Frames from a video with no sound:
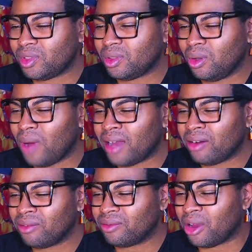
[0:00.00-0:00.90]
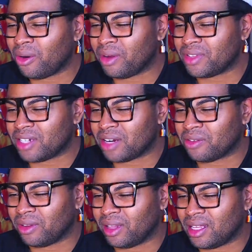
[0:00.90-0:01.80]
who I don't know if the
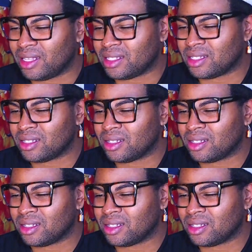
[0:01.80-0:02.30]
general is,